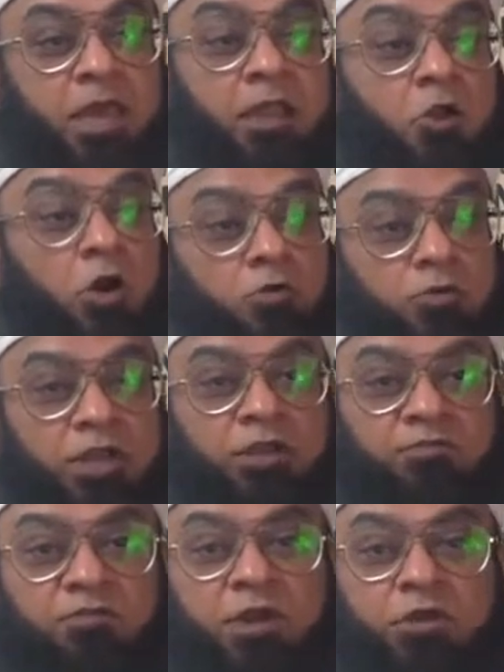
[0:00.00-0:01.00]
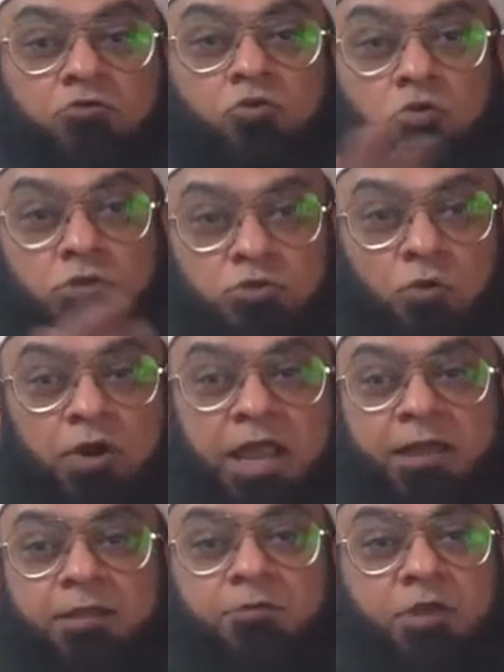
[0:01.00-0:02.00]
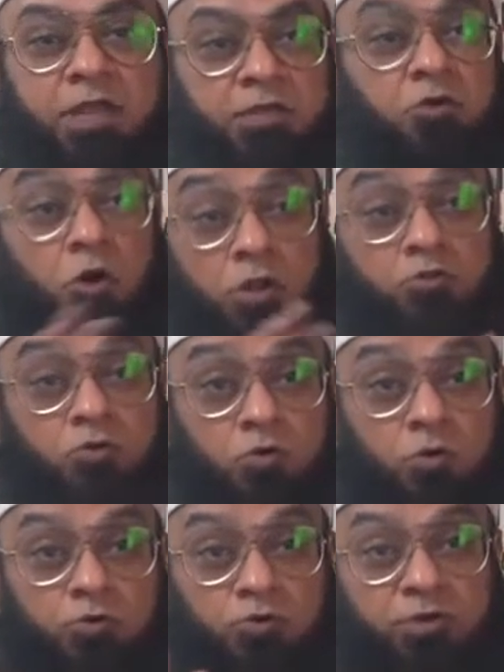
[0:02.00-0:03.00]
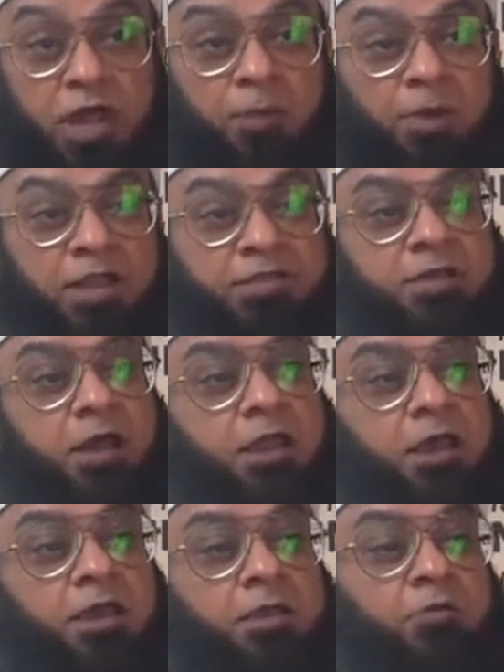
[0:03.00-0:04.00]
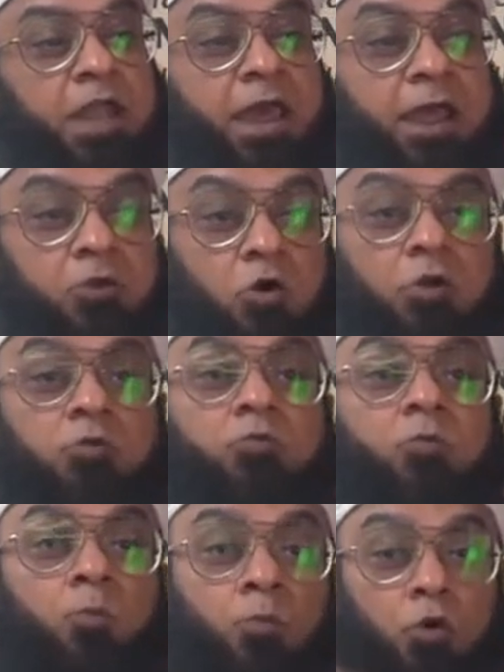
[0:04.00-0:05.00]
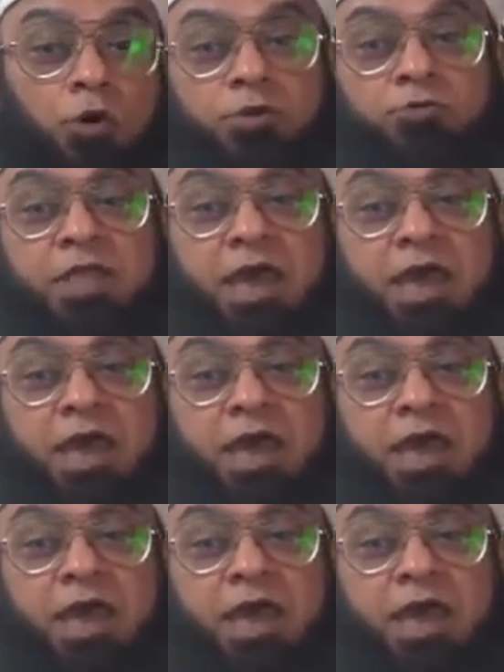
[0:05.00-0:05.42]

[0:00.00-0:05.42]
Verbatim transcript: And not only refund you those old activities, all good amal salihah, He will add on more to